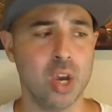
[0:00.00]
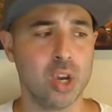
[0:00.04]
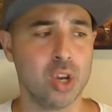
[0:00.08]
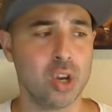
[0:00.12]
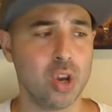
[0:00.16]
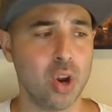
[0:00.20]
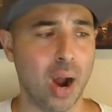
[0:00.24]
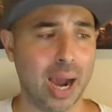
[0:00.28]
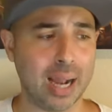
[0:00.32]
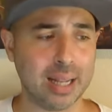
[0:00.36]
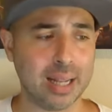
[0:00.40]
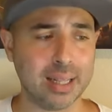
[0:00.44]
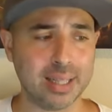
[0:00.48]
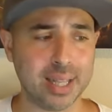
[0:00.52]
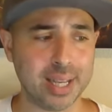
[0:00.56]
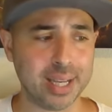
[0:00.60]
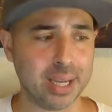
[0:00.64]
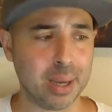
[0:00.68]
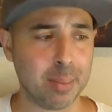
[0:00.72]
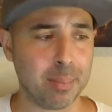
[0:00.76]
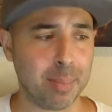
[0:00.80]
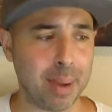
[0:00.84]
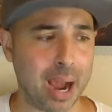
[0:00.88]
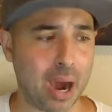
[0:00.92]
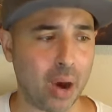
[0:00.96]
You know, I think
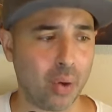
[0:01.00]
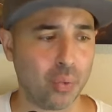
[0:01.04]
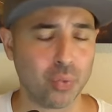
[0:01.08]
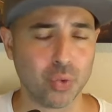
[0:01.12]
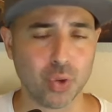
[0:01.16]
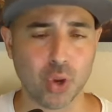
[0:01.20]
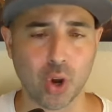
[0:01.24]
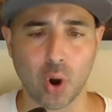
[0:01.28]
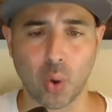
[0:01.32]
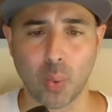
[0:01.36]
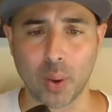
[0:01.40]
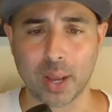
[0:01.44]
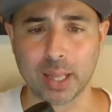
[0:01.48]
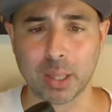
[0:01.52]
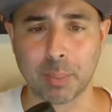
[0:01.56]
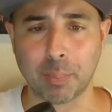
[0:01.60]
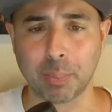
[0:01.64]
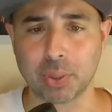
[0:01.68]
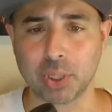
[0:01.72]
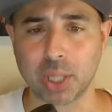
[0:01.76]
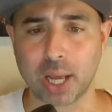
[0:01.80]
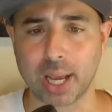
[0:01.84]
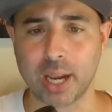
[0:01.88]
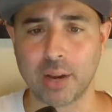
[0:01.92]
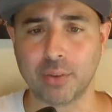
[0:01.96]
about, you know, in the
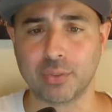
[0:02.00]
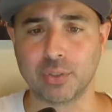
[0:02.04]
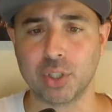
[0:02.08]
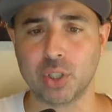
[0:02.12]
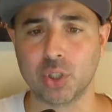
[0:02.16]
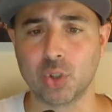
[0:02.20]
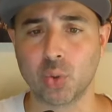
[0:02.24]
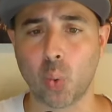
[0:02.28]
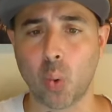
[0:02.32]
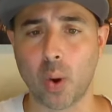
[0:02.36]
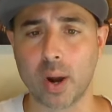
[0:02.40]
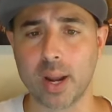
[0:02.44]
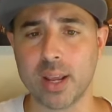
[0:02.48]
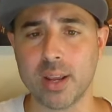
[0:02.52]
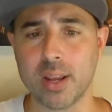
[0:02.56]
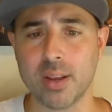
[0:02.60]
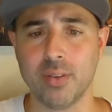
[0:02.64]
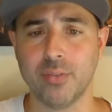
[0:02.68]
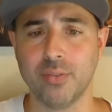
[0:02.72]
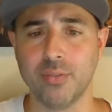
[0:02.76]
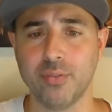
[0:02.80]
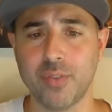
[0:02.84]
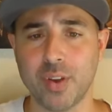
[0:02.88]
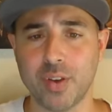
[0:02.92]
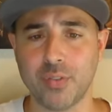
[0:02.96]
playoffs in
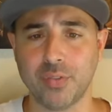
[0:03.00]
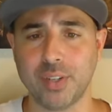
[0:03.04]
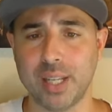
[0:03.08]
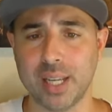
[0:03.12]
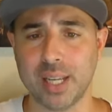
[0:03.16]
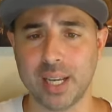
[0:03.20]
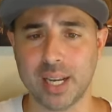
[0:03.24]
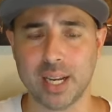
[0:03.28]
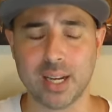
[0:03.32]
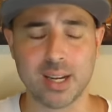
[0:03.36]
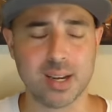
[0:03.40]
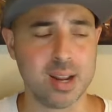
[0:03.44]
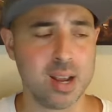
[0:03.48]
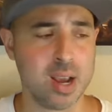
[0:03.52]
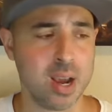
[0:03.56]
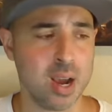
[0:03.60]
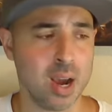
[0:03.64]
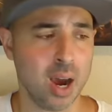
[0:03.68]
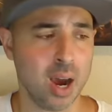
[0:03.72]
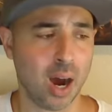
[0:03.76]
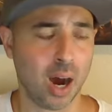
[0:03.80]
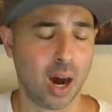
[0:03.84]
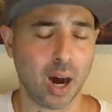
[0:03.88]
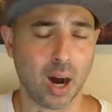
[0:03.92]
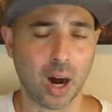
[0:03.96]
2015,
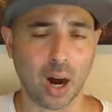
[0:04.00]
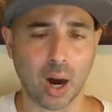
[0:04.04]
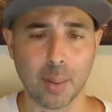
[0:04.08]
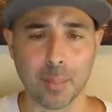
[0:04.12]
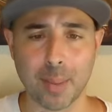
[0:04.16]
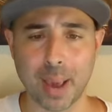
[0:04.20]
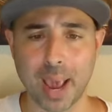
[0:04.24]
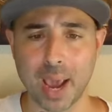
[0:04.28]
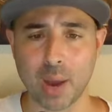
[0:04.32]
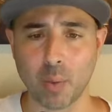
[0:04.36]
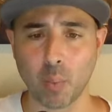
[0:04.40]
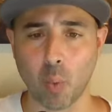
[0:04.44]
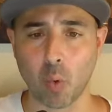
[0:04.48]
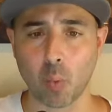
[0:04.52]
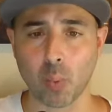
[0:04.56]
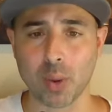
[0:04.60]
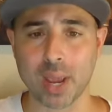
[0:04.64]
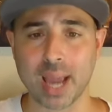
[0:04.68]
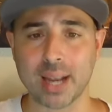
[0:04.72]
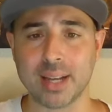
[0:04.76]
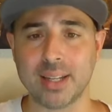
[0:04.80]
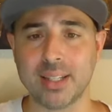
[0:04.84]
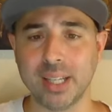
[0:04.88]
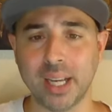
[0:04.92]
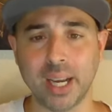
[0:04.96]
and when we
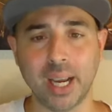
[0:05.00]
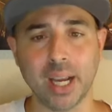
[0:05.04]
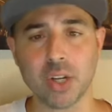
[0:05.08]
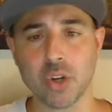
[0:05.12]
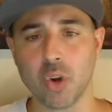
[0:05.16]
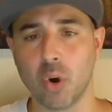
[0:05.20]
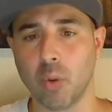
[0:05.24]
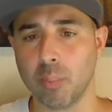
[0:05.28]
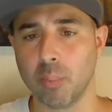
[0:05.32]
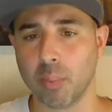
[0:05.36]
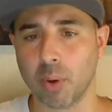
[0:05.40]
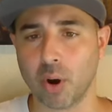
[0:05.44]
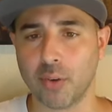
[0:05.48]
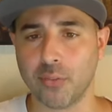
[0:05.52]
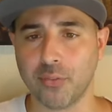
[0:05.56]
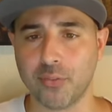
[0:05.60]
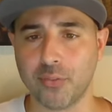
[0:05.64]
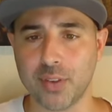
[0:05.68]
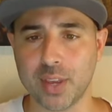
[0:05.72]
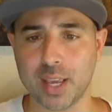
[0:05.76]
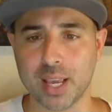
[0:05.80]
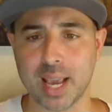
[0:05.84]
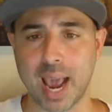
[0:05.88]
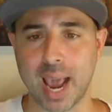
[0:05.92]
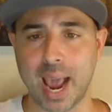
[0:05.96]
had Daniel
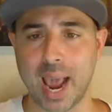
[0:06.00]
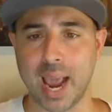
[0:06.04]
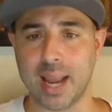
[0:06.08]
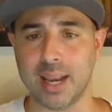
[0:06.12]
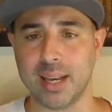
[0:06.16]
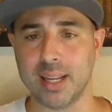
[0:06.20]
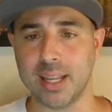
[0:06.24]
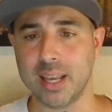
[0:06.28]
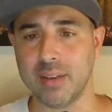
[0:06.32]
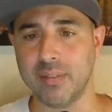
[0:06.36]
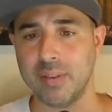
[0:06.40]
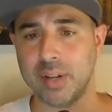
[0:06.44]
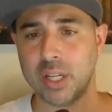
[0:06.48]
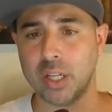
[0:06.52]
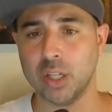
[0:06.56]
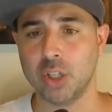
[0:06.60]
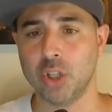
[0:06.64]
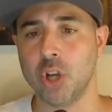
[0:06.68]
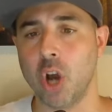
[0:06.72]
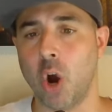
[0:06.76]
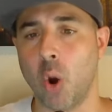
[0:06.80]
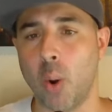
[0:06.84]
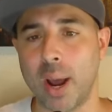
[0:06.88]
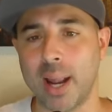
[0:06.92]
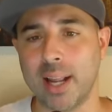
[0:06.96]
Murphy and even
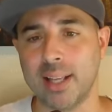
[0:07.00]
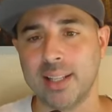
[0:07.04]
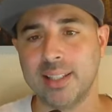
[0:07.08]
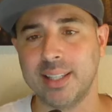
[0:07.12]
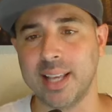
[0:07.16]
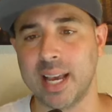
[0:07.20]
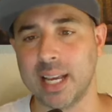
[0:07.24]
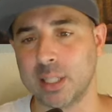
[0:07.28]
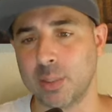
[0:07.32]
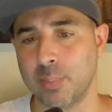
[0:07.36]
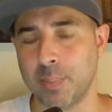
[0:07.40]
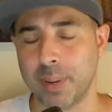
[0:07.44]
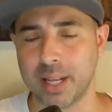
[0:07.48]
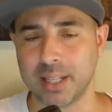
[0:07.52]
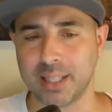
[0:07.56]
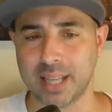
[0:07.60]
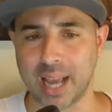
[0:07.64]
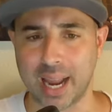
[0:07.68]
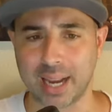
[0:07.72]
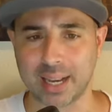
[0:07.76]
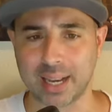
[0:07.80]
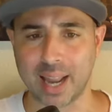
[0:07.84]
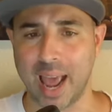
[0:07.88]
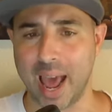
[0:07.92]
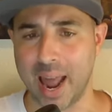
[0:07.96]
Yoenis Cespedes
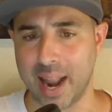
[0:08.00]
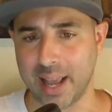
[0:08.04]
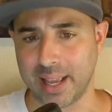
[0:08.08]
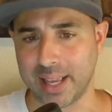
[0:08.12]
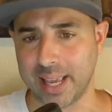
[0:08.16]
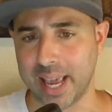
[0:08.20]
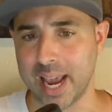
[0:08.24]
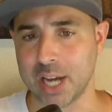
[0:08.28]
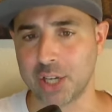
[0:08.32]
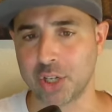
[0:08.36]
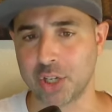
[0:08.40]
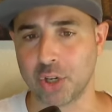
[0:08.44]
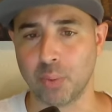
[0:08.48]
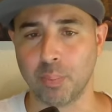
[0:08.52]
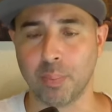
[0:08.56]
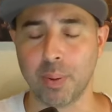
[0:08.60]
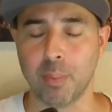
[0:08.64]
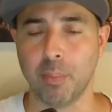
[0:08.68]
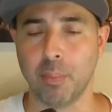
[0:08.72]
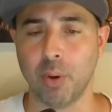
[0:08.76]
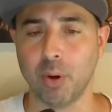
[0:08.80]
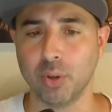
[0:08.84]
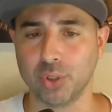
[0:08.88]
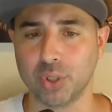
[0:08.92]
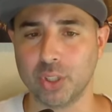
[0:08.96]
at occasion,
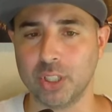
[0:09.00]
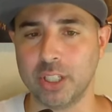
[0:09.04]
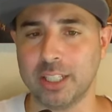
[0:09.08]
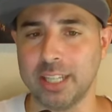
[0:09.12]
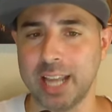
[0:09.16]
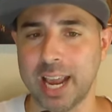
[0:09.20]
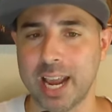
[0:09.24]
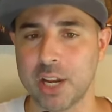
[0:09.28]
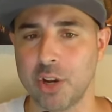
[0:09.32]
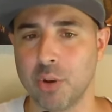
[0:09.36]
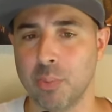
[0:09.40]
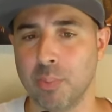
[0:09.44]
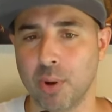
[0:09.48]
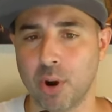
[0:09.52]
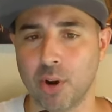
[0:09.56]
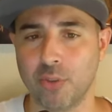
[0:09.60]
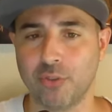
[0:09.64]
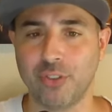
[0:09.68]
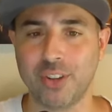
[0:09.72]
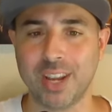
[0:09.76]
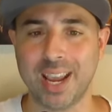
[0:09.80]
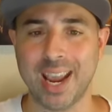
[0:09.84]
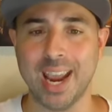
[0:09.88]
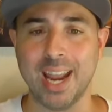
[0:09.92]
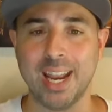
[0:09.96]
but mostly Daniel
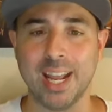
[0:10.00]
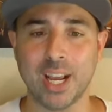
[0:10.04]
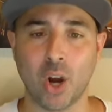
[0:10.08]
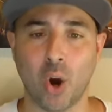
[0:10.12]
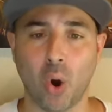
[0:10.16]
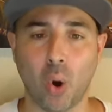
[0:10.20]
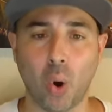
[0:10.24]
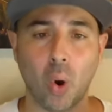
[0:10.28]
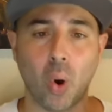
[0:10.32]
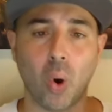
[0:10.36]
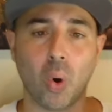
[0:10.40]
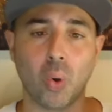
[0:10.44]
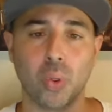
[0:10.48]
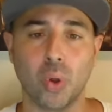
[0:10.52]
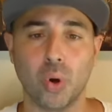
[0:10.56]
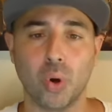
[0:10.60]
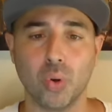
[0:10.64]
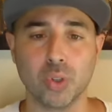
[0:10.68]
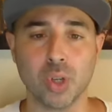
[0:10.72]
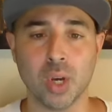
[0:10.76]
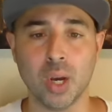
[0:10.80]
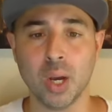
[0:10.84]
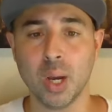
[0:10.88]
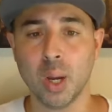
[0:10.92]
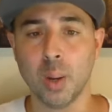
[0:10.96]
Murphy hitting all
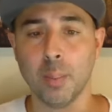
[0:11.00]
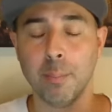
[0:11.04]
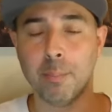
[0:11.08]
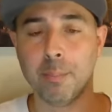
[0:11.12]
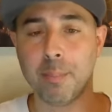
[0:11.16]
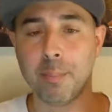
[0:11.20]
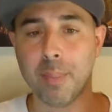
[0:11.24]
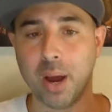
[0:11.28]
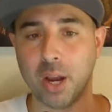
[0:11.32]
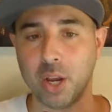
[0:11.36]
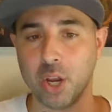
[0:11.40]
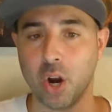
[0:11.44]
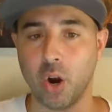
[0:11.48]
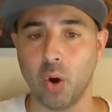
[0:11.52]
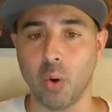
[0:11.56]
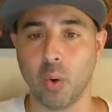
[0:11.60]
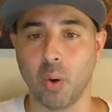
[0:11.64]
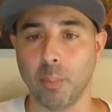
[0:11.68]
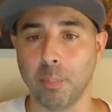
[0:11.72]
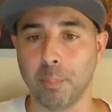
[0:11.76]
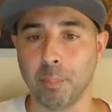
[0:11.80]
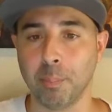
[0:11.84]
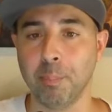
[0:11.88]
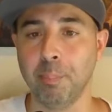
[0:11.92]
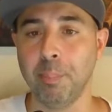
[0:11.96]
those, you know,
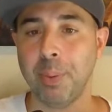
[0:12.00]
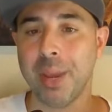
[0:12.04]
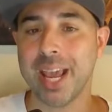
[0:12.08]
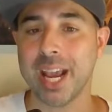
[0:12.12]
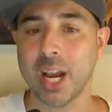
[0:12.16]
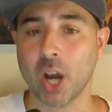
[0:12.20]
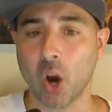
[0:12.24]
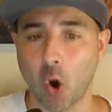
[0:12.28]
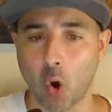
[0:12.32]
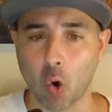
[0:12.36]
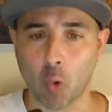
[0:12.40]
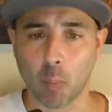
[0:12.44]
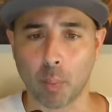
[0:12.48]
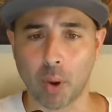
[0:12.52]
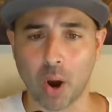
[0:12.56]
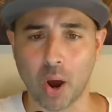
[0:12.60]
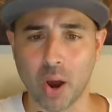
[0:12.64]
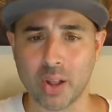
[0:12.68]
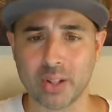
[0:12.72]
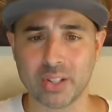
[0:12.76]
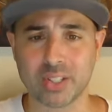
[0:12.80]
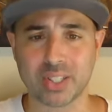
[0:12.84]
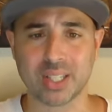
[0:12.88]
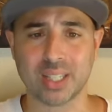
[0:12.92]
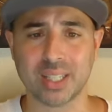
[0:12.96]
big home
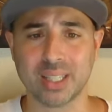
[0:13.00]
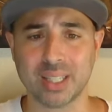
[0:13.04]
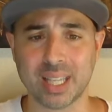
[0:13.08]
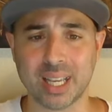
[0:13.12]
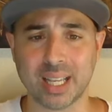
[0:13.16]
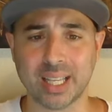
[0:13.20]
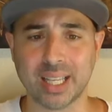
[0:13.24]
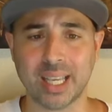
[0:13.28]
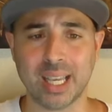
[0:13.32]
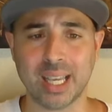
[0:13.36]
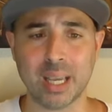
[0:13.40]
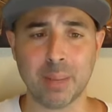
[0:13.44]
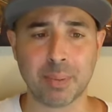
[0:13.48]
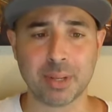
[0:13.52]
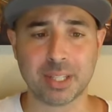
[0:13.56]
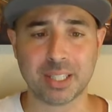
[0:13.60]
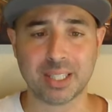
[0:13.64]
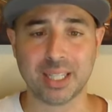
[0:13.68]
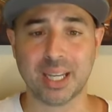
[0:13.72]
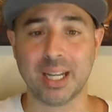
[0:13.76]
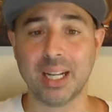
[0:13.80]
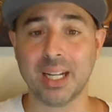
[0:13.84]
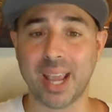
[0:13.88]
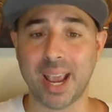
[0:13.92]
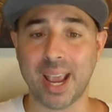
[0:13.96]
runs to keep us
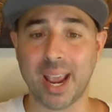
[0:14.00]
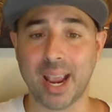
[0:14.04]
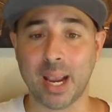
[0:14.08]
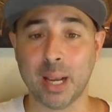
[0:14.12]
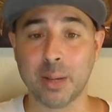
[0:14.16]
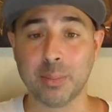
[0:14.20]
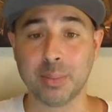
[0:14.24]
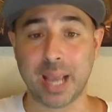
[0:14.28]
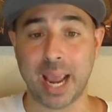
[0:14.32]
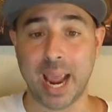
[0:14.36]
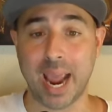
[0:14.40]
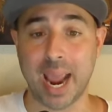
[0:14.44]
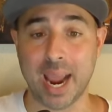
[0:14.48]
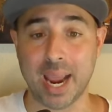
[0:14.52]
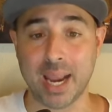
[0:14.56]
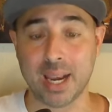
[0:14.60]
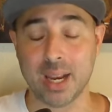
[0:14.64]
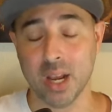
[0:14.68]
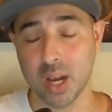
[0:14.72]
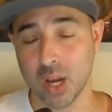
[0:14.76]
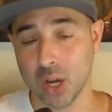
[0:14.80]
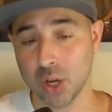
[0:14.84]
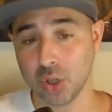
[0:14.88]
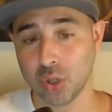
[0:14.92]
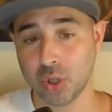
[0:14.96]
in games
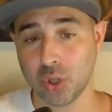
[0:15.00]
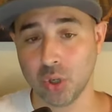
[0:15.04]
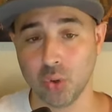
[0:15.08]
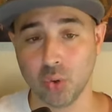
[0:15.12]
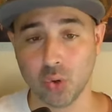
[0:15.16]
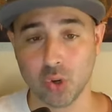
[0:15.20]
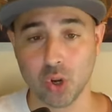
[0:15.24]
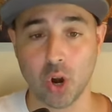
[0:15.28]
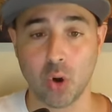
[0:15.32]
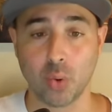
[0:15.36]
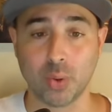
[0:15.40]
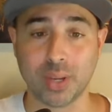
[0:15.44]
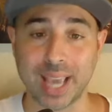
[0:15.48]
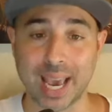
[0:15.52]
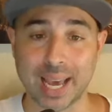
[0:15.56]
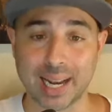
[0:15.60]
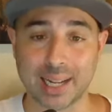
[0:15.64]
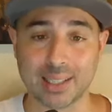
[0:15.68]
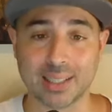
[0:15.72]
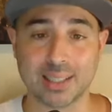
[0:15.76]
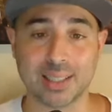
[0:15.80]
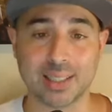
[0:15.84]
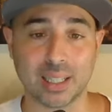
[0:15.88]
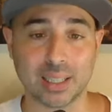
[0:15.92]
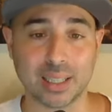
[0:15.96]
and to, you know, get
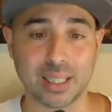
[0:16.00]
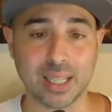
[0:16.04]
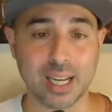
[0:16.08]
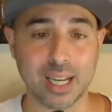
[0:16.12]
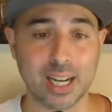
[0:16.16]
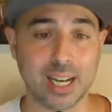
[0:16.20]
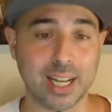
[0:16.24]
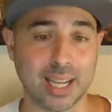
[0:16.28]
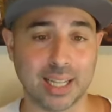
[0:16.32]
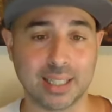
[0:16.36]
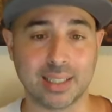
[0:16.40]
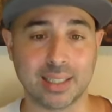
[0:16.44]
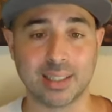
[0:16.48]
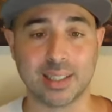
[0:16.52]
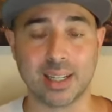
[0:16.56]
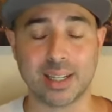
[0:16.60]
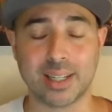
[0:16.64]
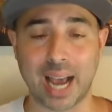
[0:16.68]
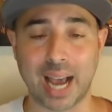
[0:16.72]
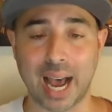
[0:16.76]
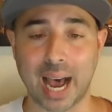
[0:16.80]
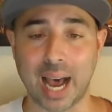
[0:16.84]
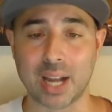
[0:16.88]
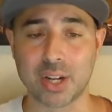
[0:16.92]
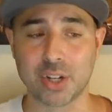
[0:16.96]
us the lead against the
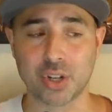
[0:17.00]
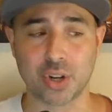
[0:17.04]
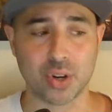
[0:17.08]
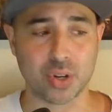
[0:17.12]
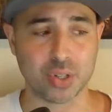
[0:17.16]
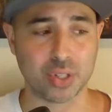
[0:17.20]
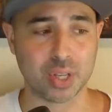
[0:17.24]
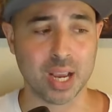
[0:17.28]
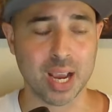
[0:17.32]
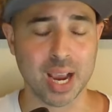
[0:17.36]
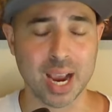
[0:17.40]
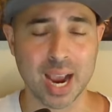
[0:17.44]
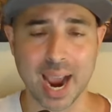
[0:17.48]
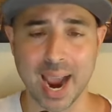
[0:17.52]
Dodgers.